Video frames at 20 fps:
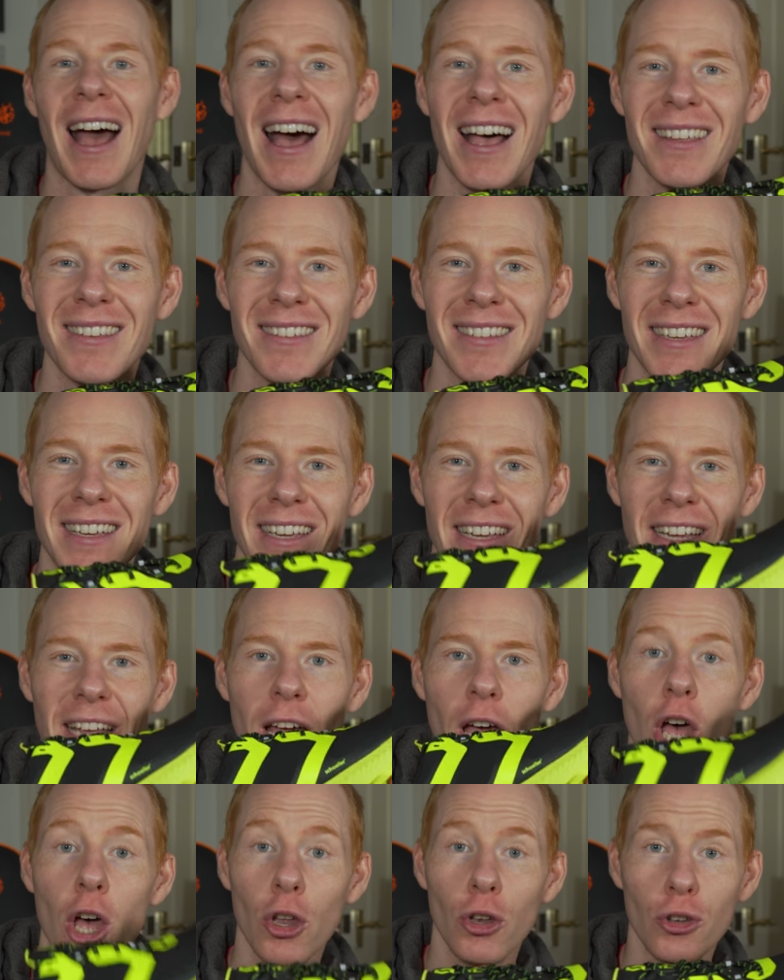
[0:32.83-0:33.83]
RC
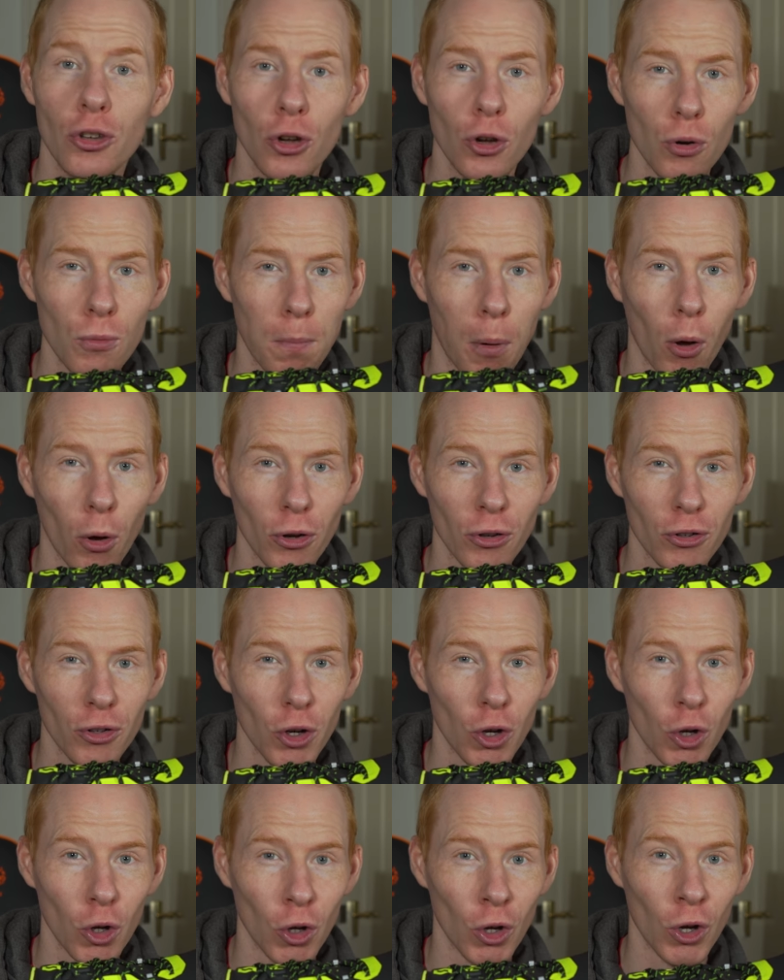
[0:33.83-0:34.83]

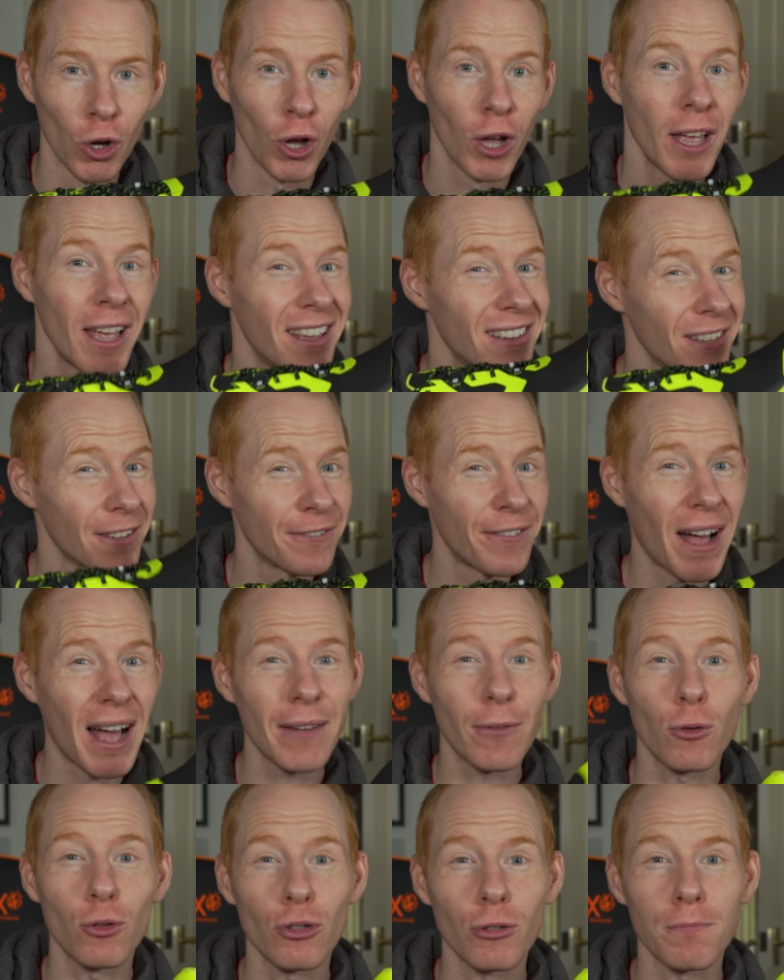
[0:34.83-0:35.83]
2.0. It's the
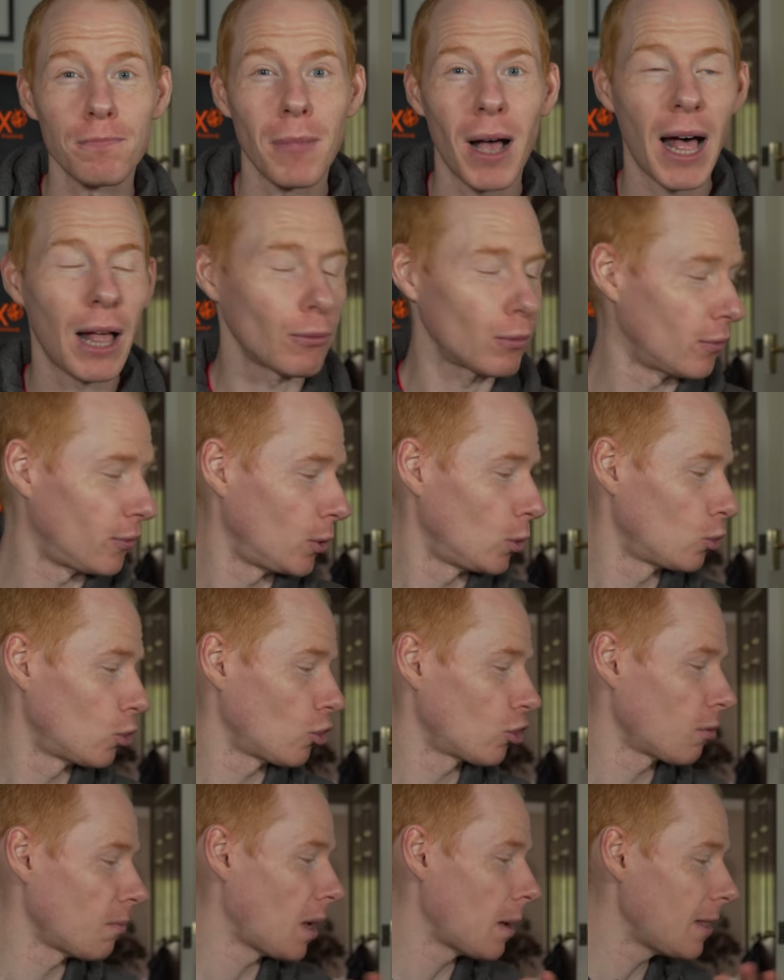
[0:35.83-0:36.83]
500 mile review, so
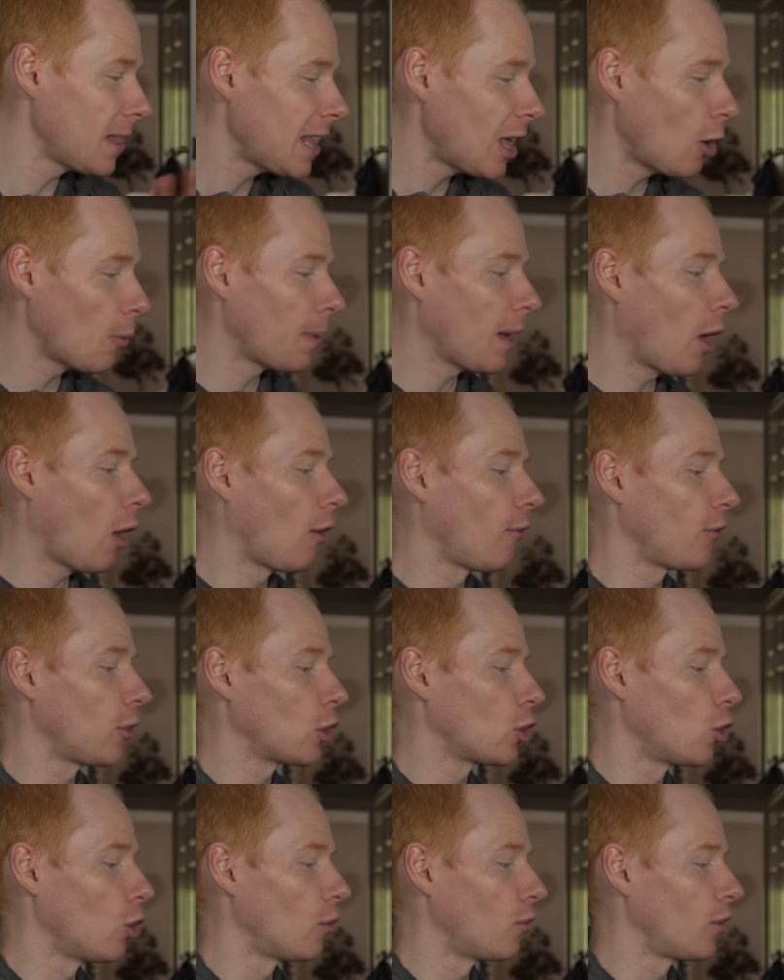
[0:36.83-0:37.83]
it's going to be a little bit off the
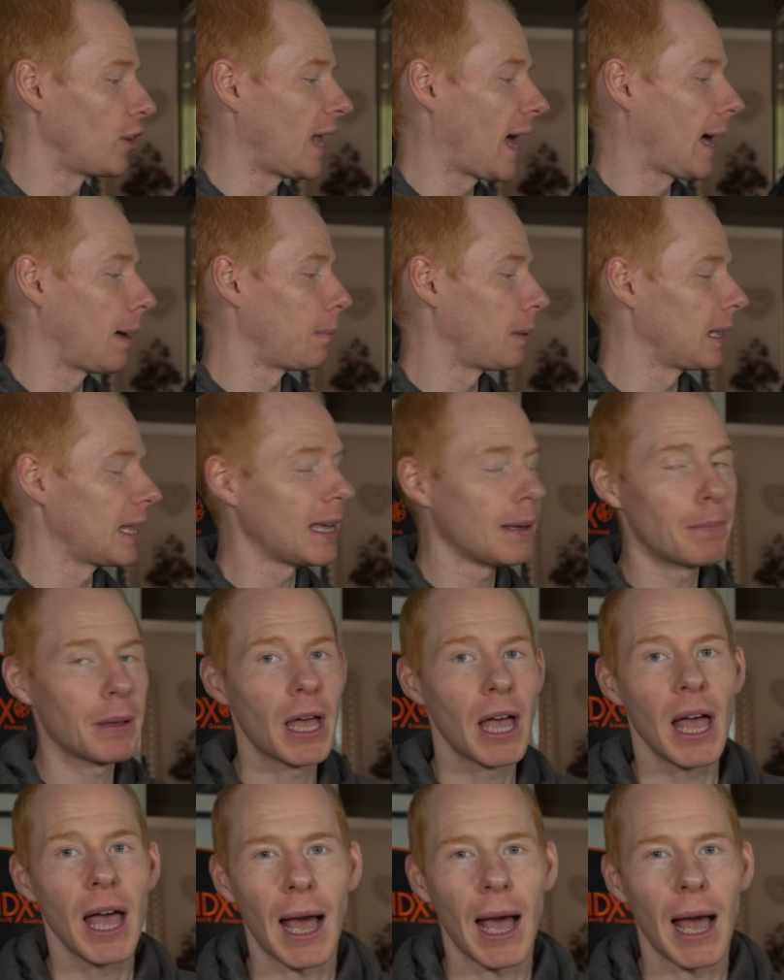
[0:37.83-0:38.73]
cuff and ab lib.